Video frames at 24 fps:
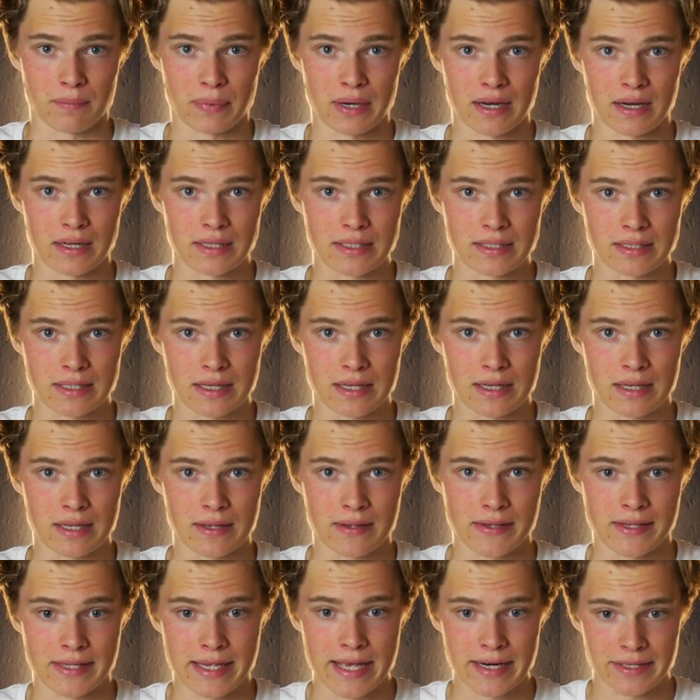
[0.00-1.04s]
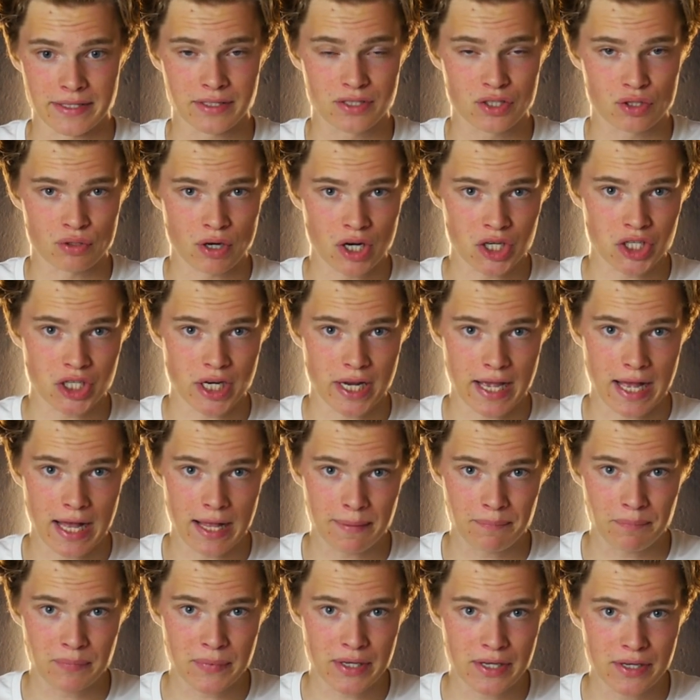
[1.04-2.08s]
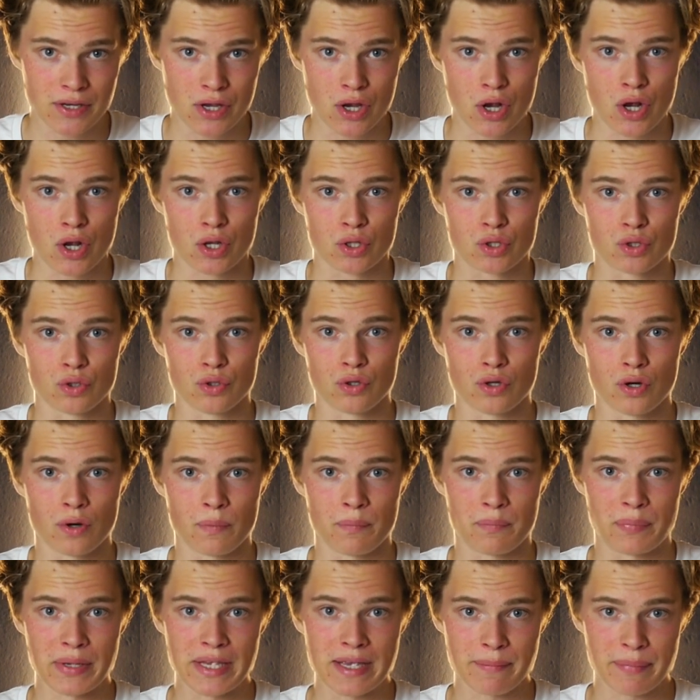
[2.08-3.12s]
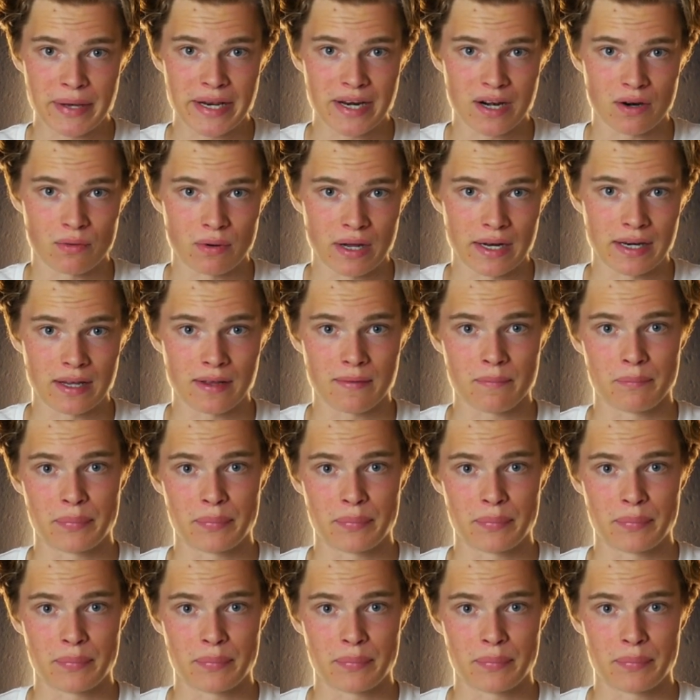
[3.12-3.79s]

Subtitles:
But yeah, this structure helped me to be a better runner,